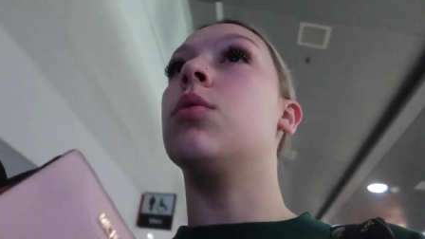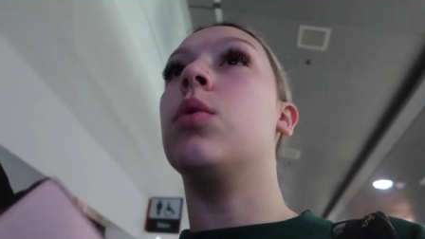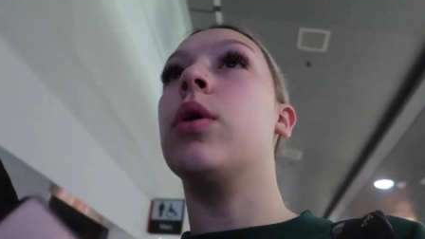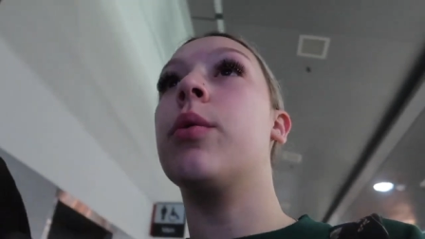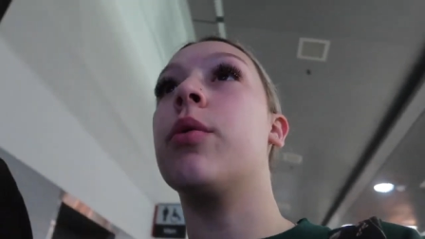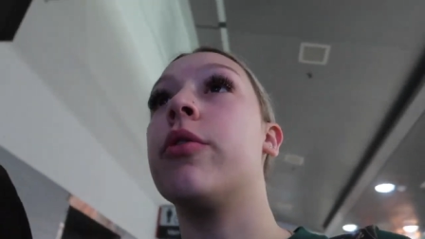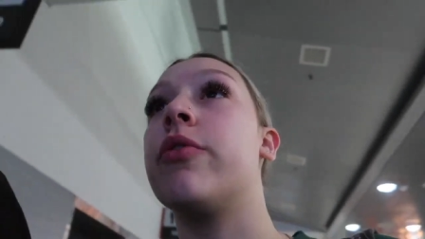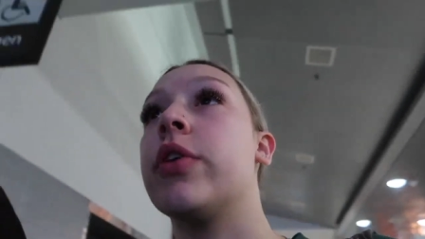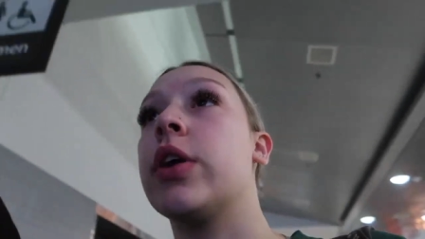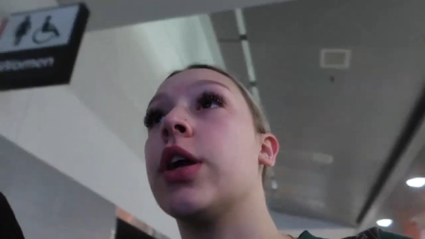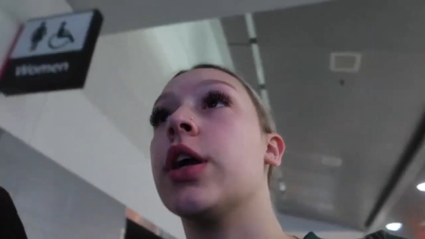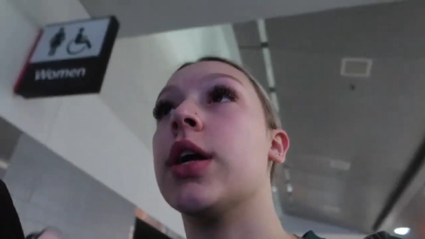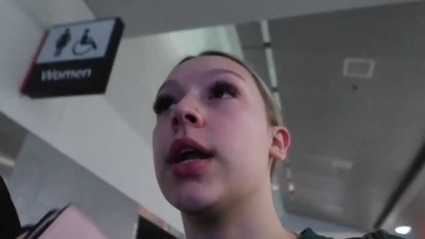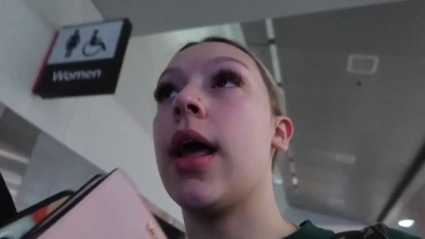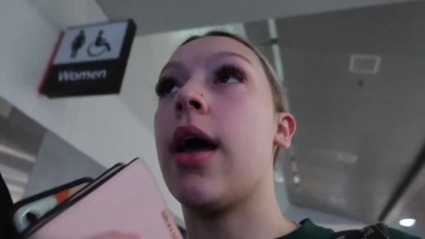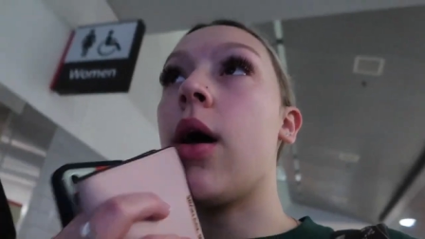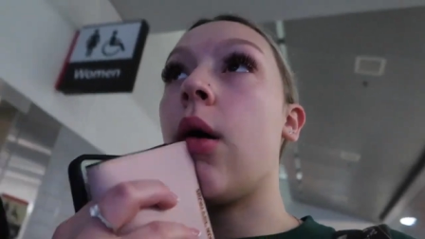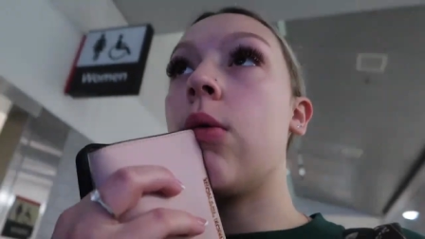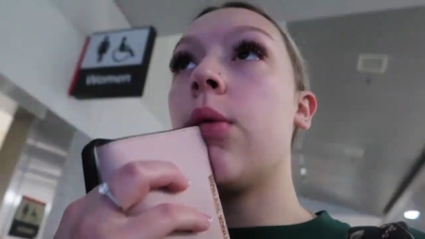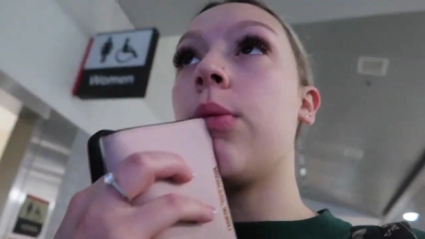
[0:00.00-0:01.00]
We will figure it
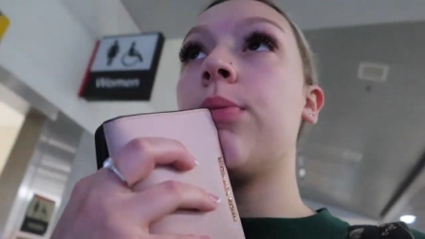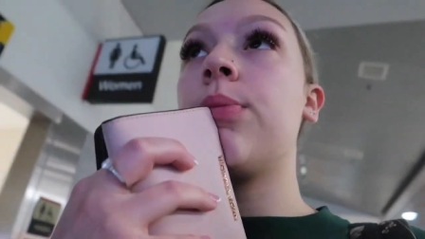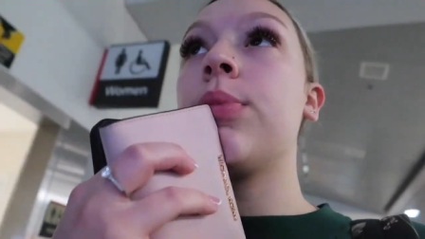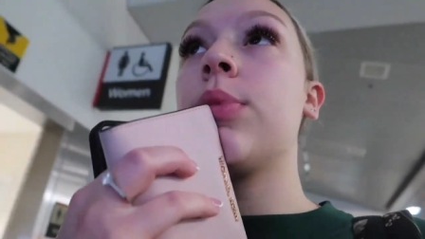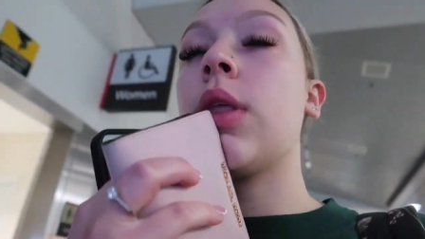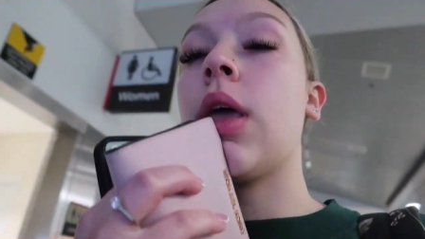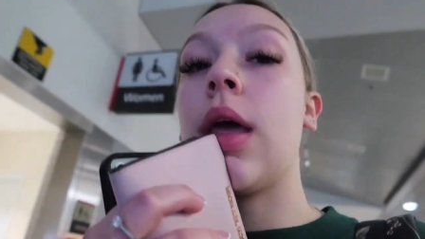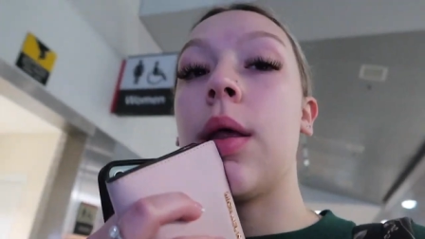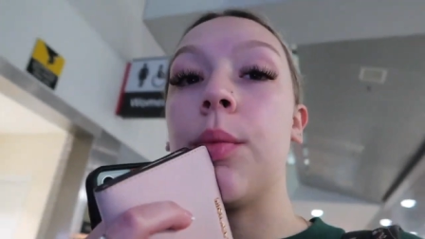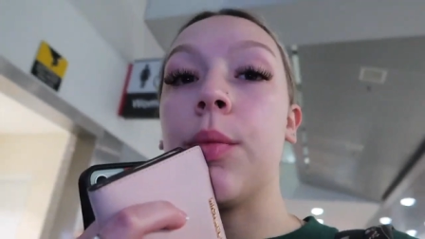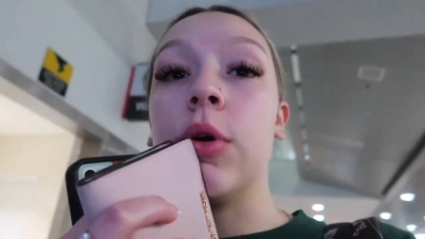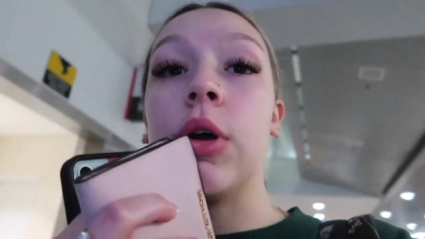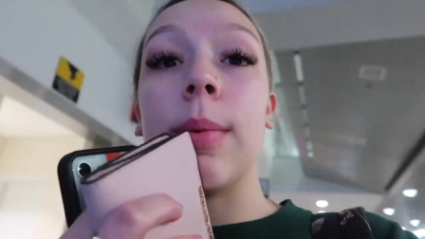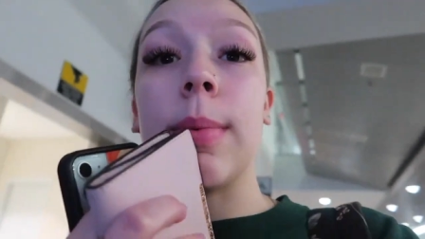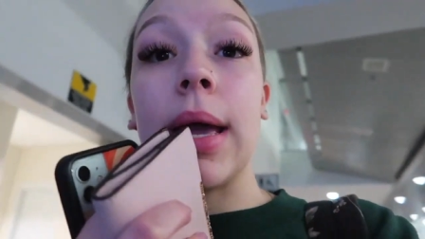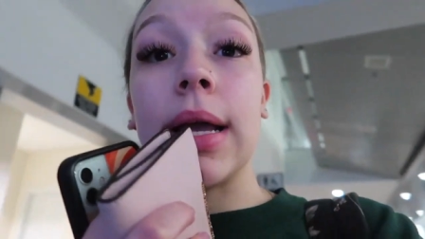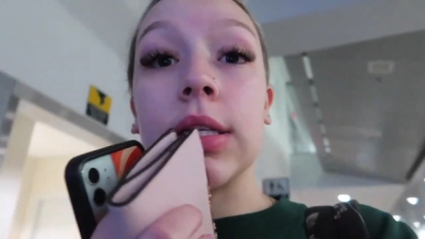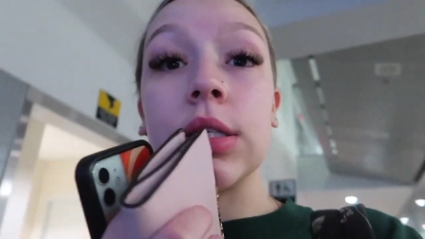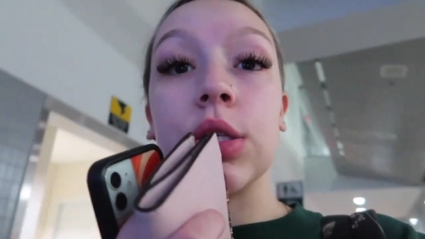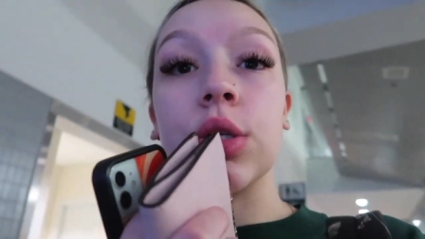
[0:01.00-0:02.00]
out and we'll get
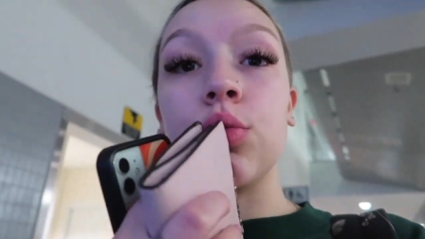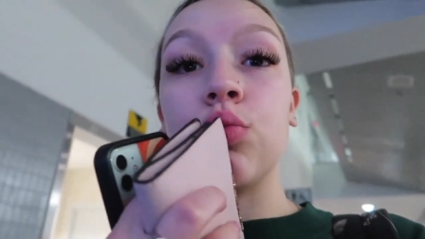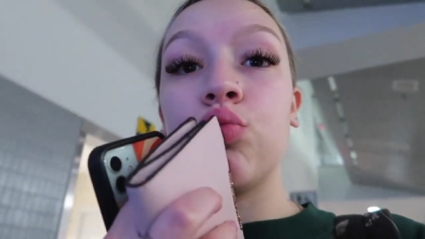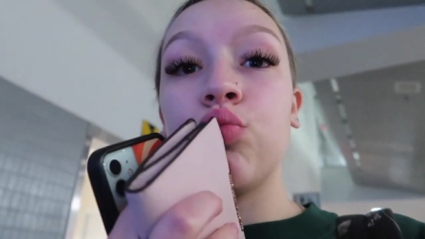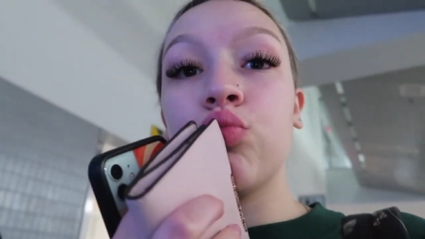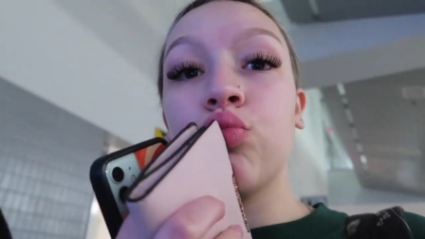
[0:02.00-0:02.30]
back to you